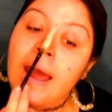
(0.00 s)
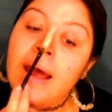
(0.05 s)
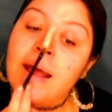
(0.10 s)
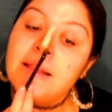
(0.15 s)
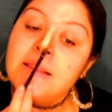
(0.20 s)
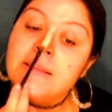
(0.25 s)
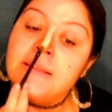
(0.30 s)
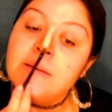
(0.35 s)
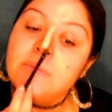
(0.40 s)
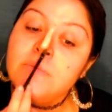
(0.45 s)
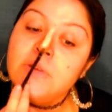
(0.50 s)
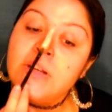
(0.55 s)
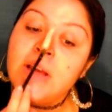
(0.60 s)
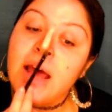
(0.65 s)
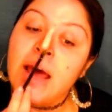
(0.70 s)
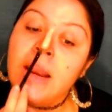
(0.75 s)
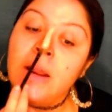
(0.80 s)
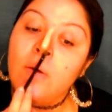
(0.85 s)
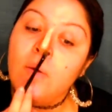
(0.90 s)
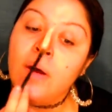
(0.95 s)
add some
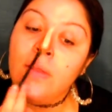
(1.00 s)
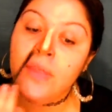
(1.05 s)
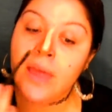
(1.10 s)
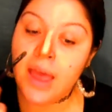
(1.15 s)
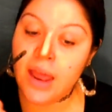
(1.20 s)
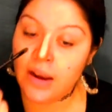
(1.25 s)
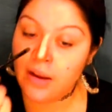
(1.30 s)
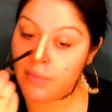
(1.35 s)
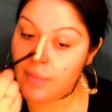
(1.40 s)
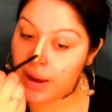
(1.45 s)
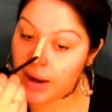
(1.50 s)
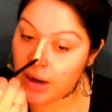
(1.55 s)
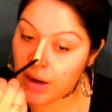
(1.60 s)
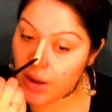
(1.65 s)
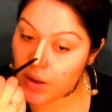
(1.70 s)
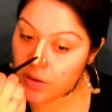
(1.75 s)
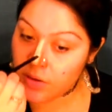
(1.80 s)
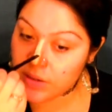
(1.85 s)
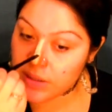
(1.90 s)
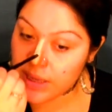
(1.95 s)
shadow on the end of my
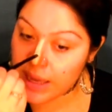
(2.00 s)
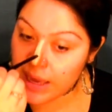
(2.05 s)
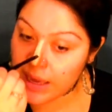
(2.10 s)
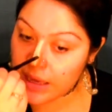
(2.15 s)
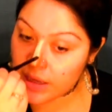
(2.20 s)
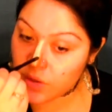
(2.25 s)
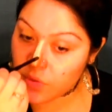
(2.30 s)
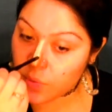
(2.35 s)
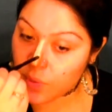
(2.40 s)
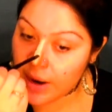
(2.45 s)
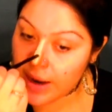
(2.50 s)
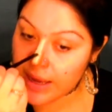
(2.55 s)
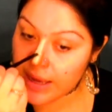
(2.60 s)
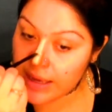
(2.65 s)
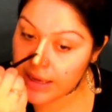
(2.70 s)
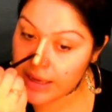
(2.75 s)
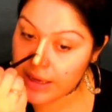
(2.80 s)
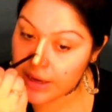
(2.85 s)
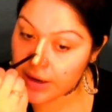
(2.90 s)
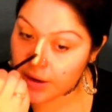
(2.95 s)
nose and right
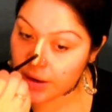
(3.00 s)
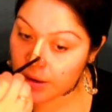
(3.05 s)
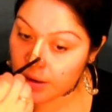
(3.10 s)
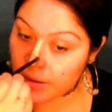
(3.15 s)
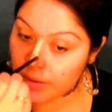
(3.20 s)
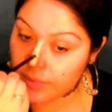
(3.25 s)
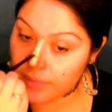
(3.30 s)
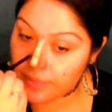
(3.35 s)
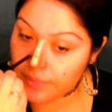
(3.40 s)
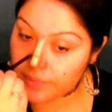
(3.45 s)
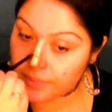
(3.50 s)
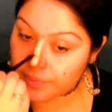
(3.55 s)
here.